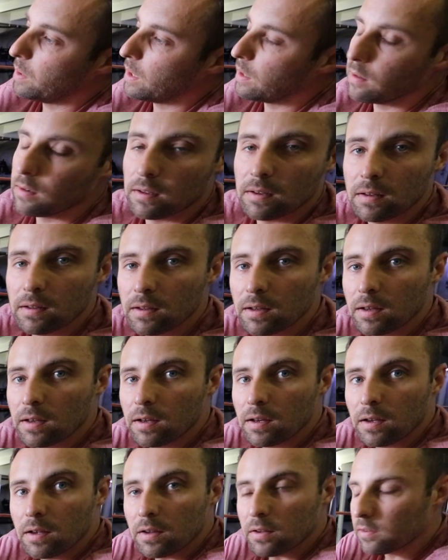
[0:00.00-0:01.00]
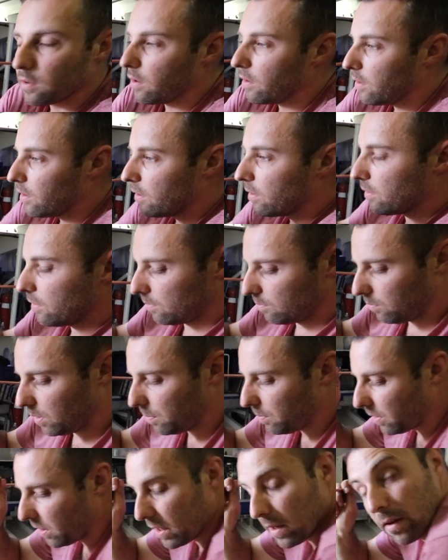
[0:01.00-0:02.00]
bend. So
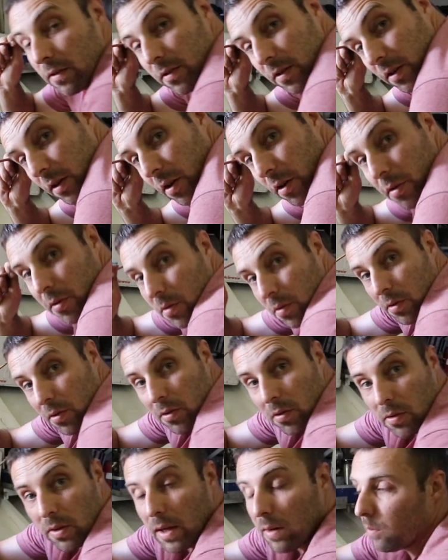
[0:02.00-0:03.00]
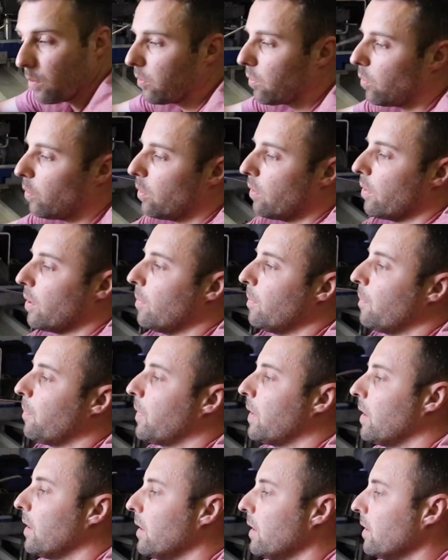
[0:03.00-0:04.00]
my plan is to go through and do that with all of
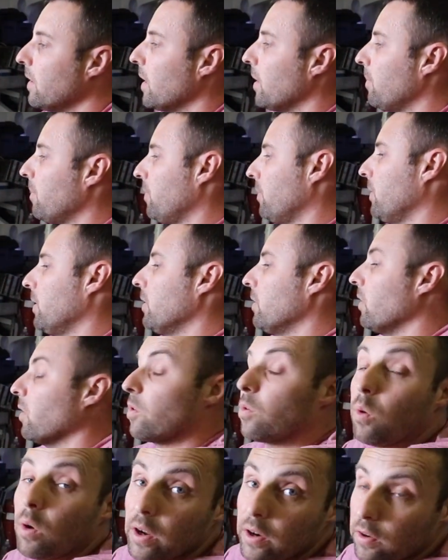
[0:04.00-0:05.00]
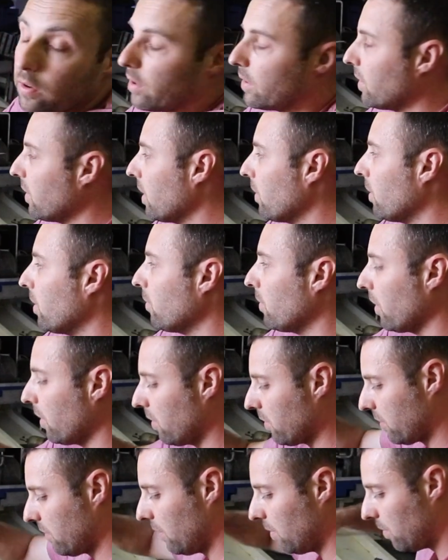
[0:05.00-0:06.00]
them and end up, it's not quite ninety that one by the
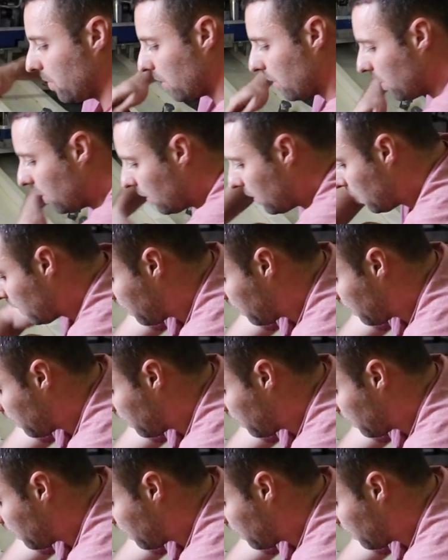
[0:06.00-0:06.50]
looks of it, but